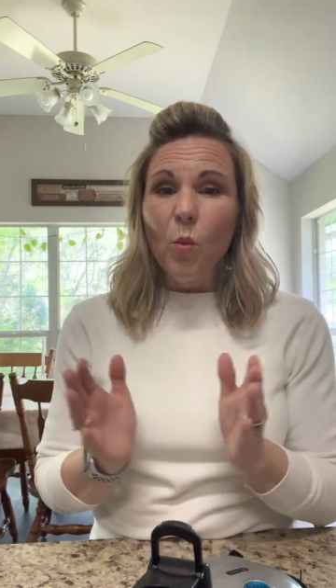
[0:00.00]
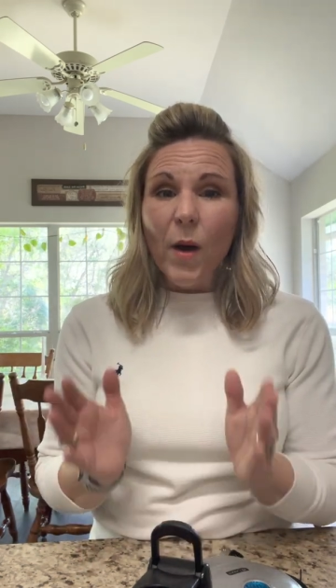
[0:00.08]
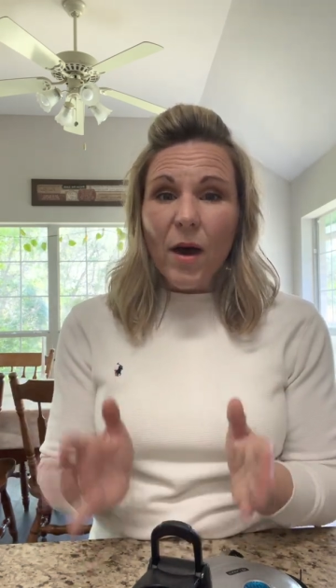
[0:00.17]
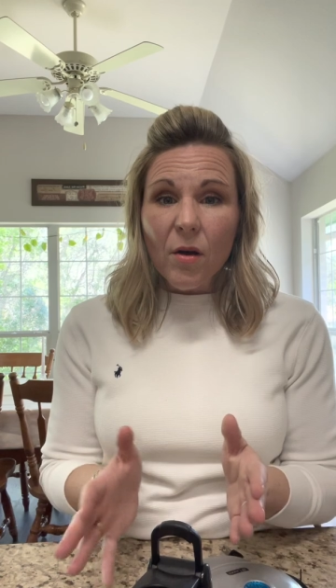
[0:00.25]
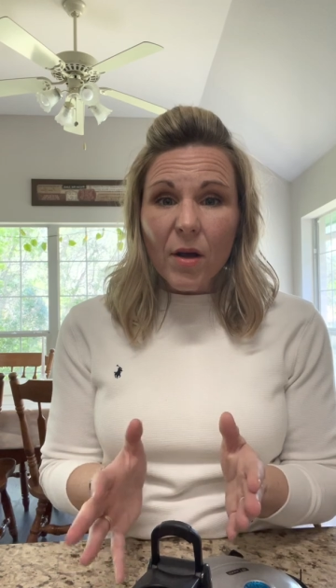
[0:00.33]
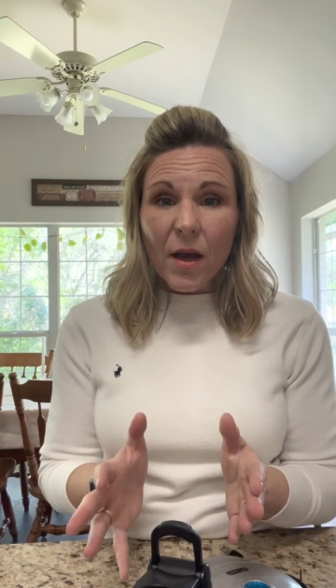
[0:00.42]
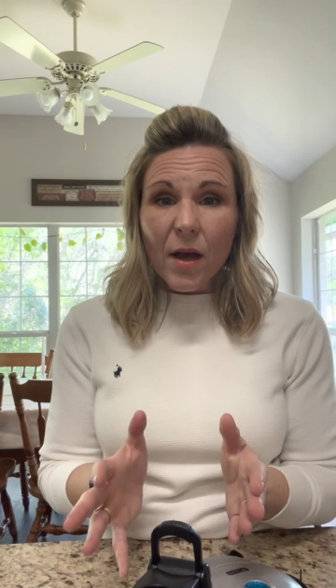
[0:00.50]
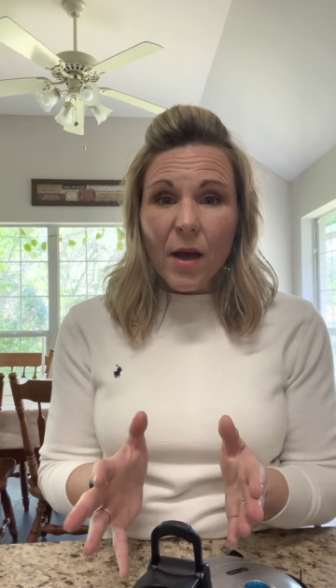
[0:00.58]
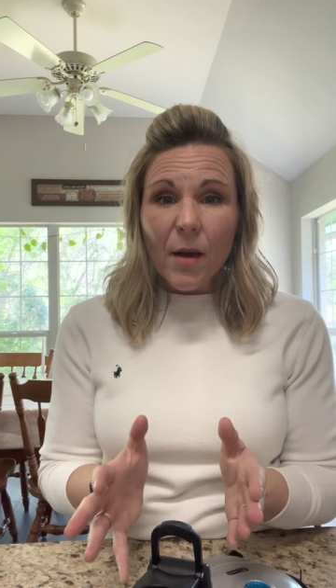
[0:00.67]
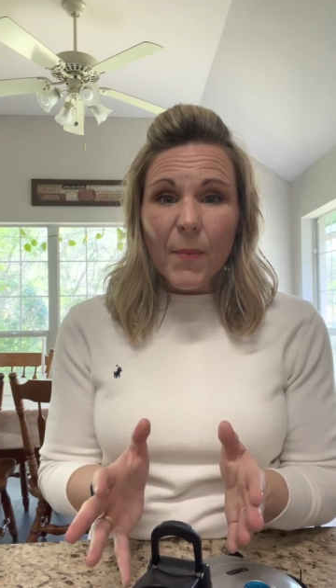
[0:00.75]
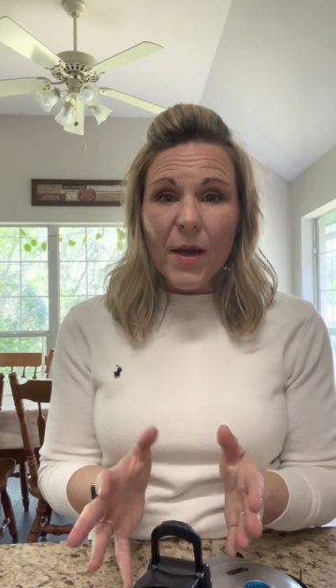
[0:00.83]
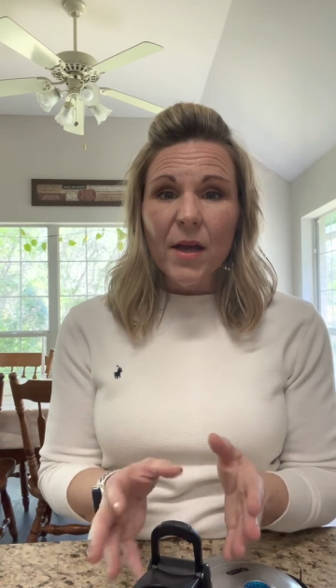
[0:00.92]

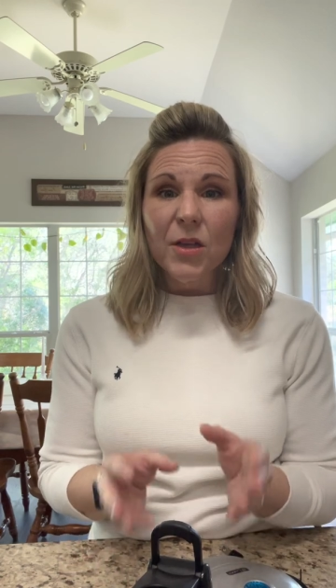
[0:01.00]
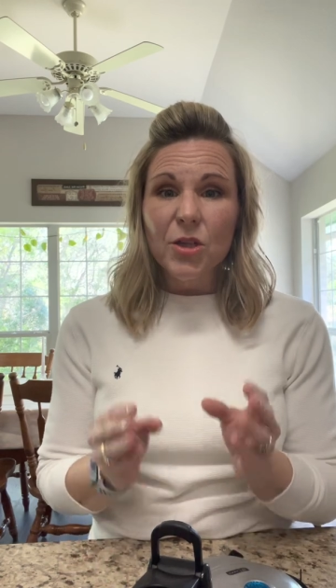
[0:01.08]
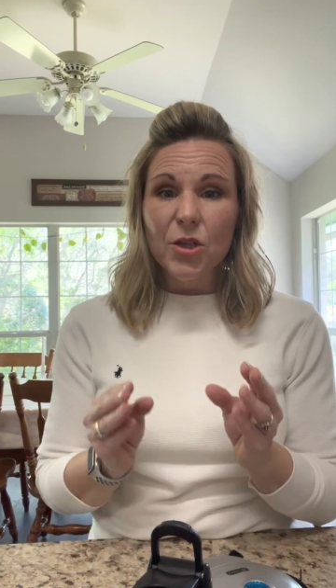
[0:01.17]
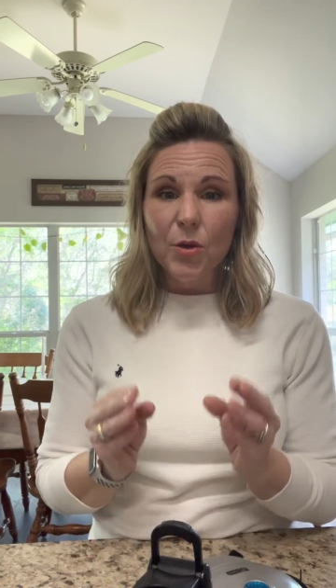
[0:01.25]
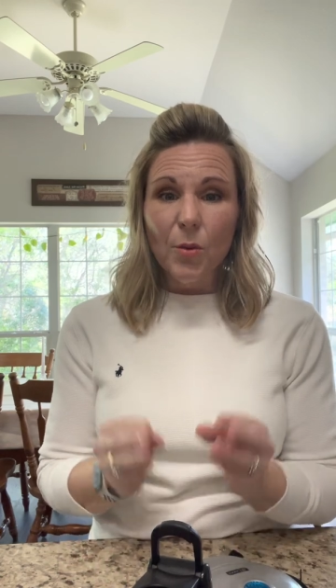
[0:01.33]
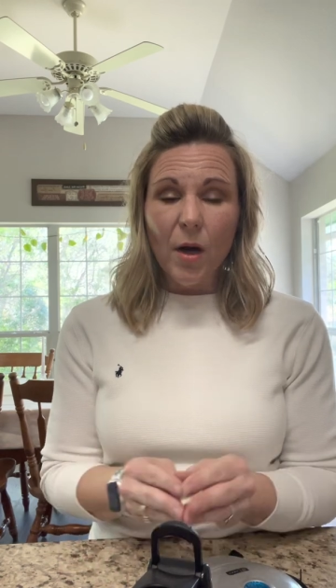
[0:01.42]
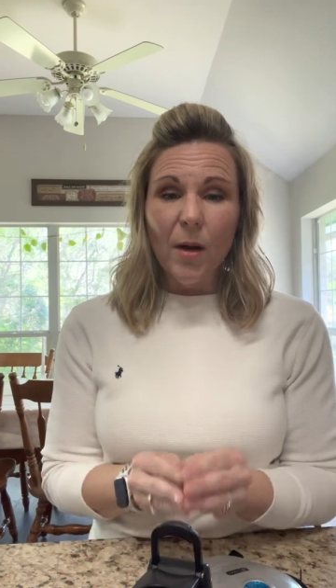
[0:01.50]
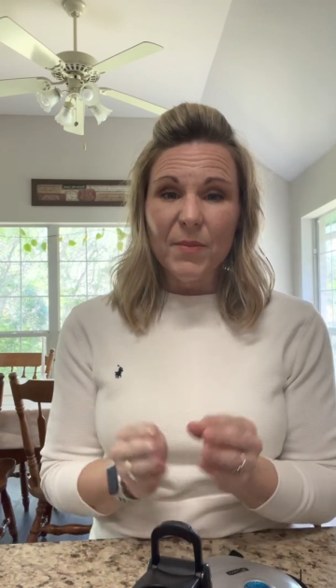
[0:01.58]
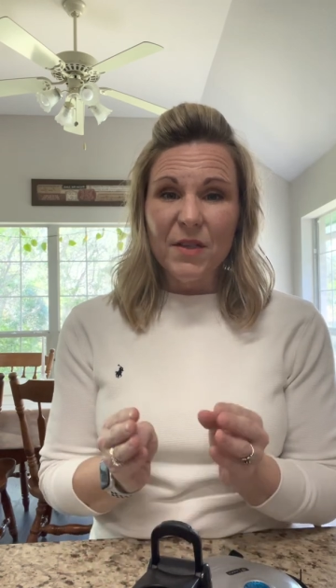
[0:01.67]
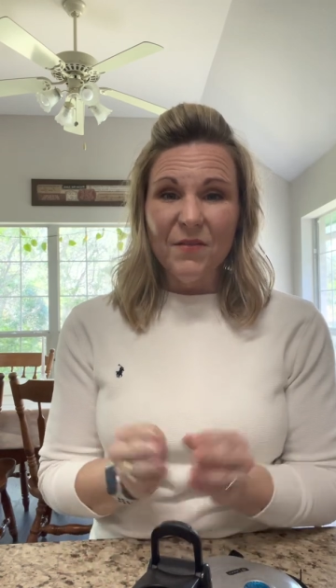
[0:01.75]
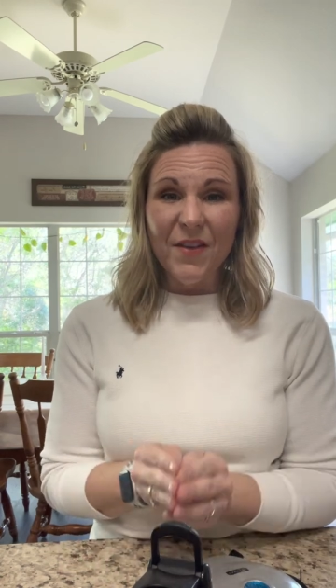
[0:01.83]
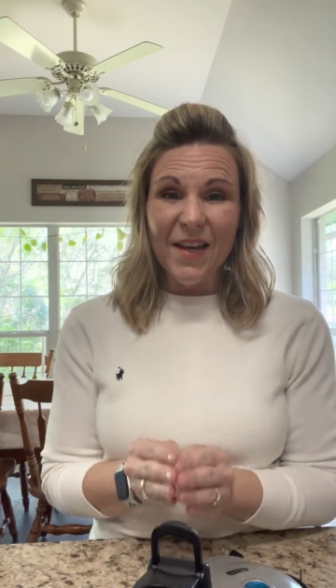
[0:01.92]
Welcome to
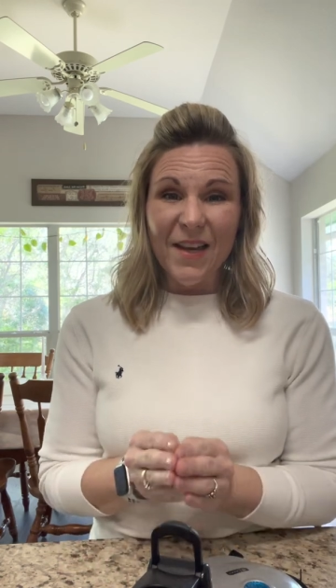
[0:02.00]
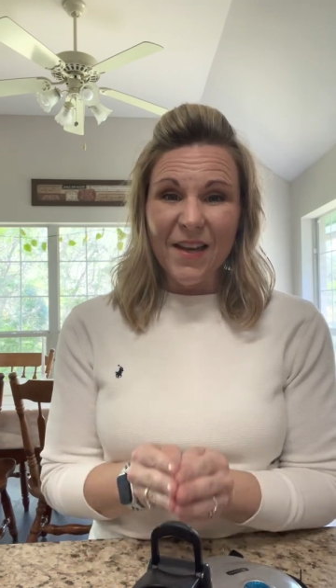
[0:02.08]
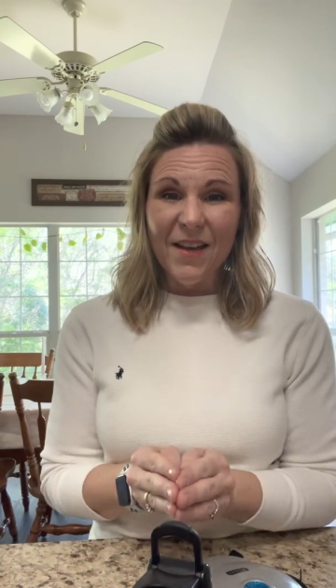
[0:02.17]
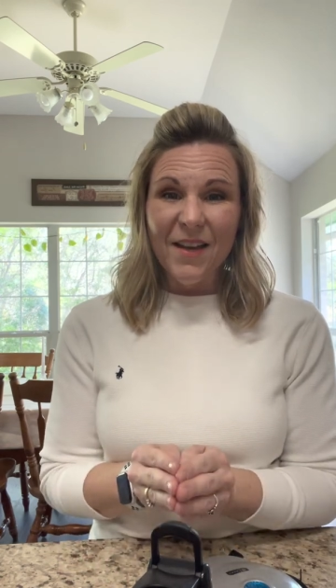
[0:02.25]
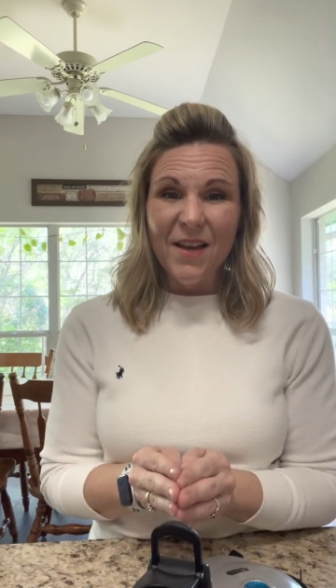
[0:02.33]
OPTAVIA.